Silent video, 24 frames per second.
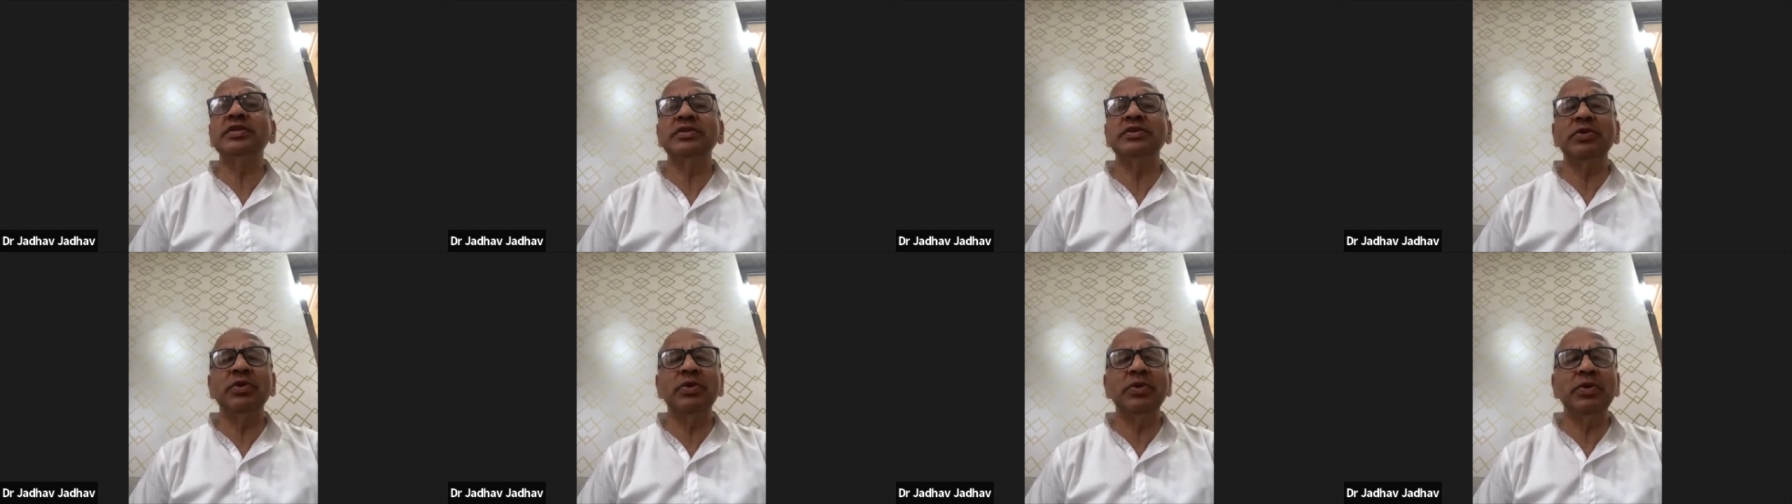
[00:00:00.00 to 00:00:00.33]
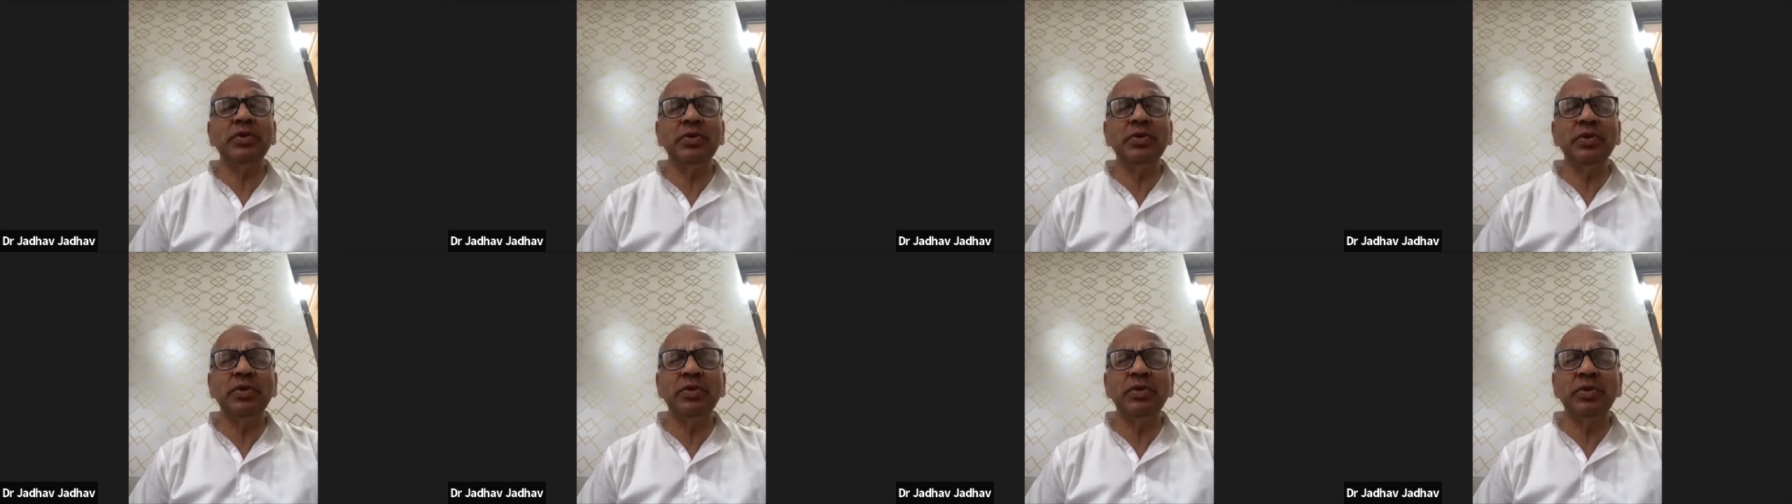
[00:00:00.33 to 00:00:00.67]

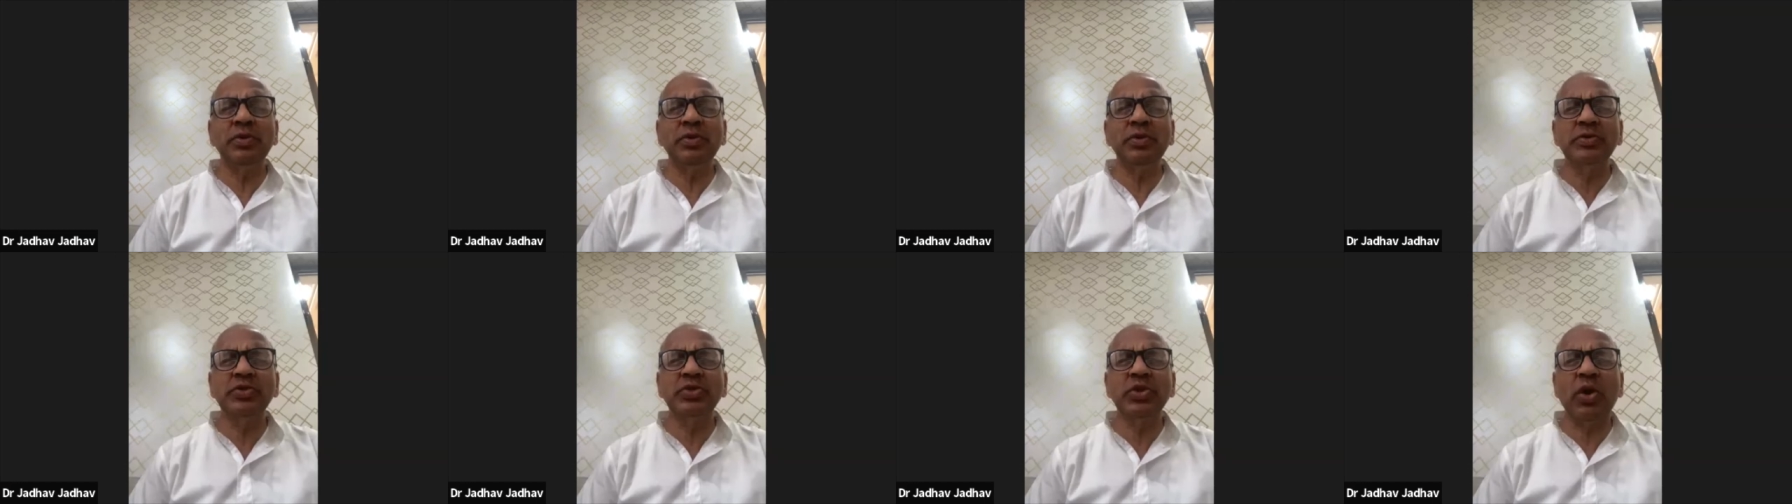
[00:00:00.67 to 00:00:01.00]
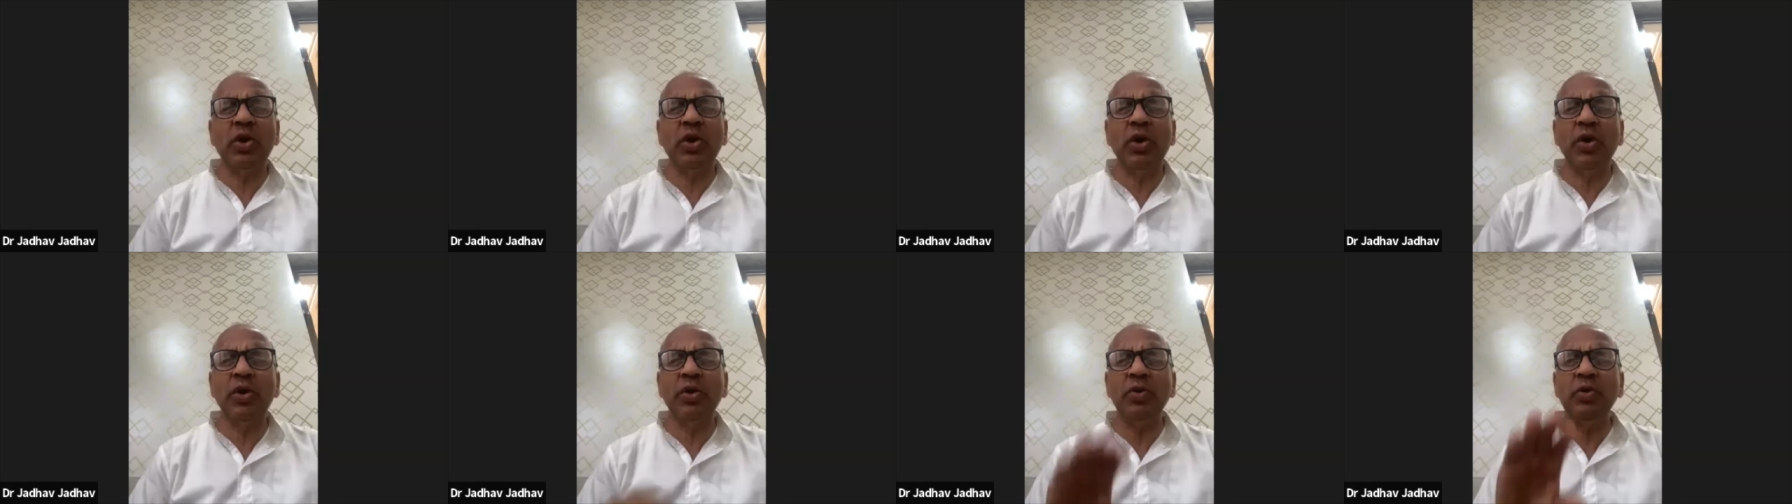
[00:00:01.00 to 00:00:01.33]
No.
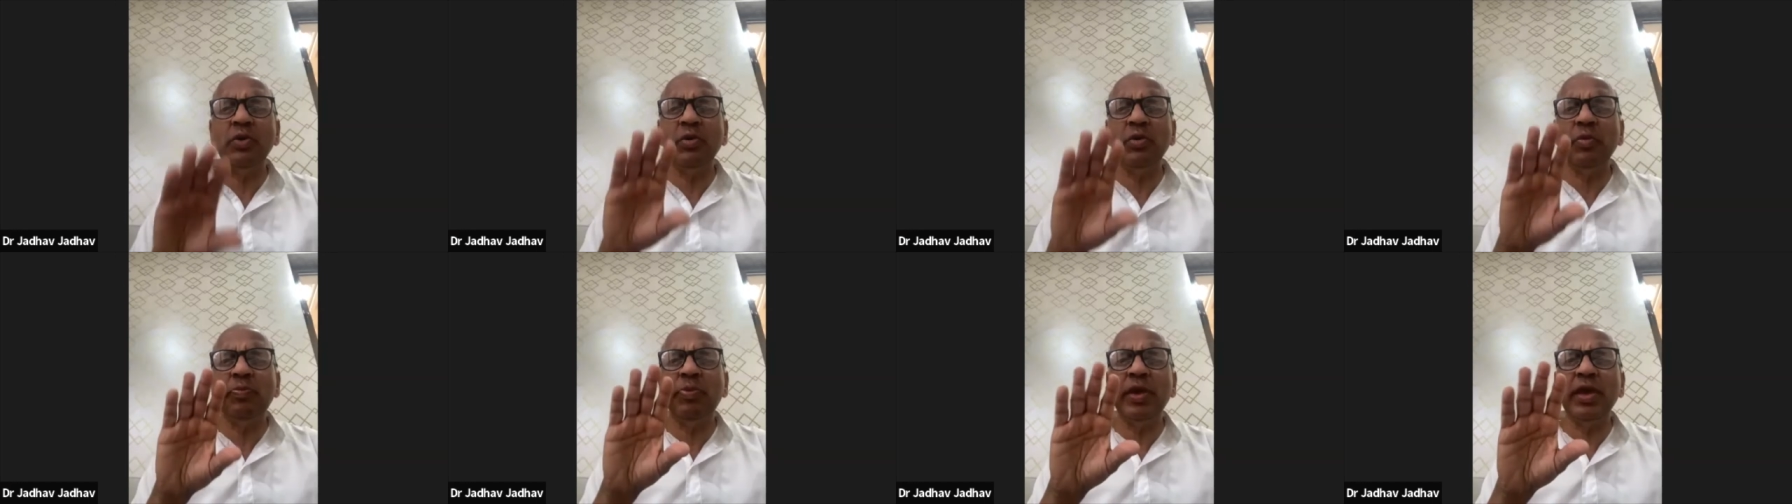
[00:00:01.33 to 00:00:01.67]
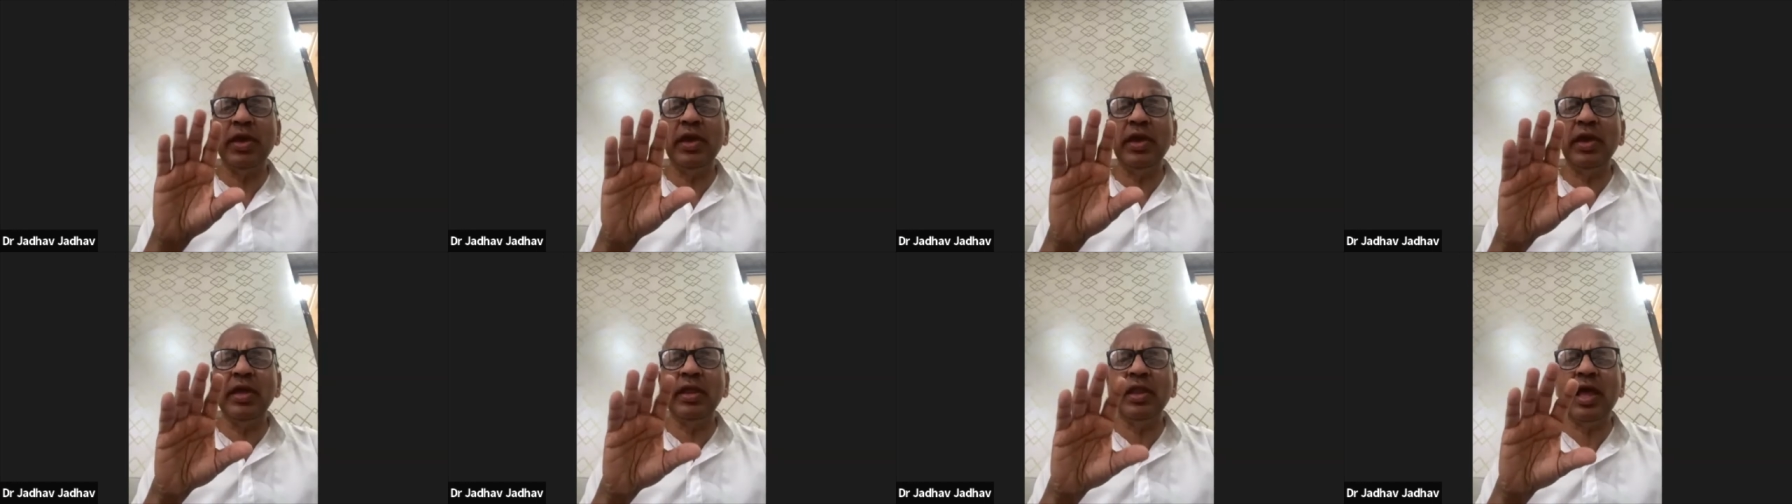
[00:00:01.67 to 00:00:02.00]
Sorrow,
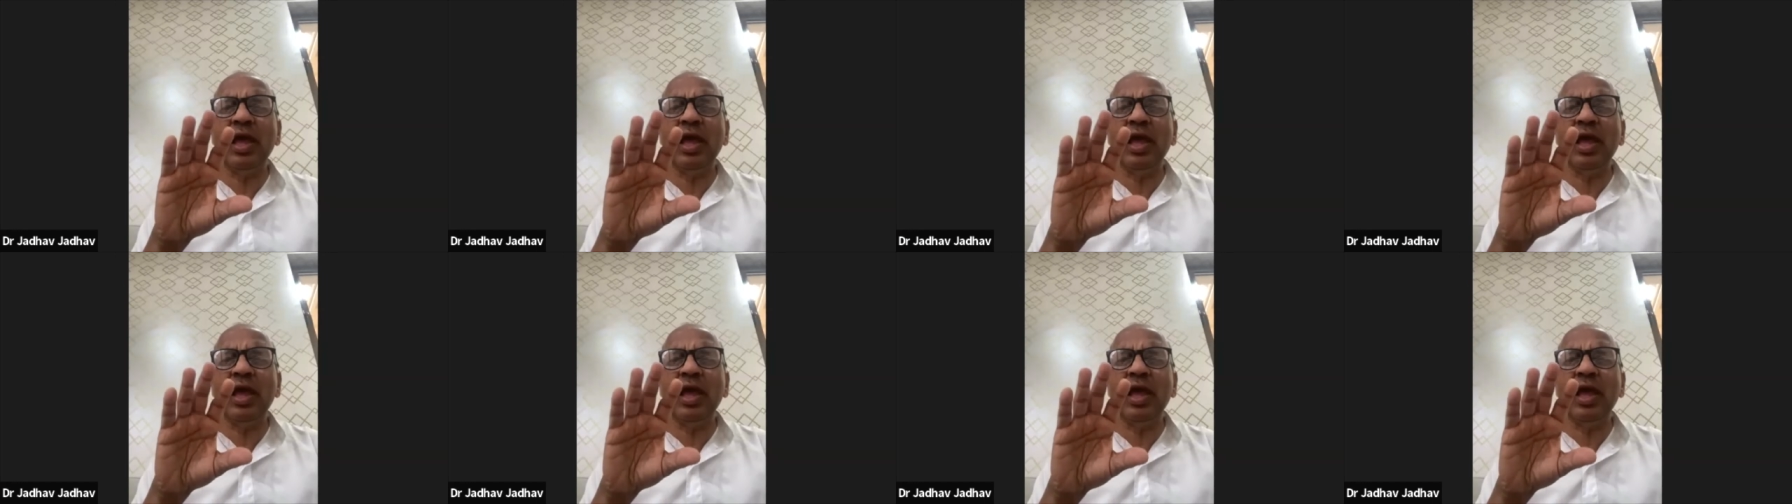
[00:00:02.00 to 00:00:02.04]
pain,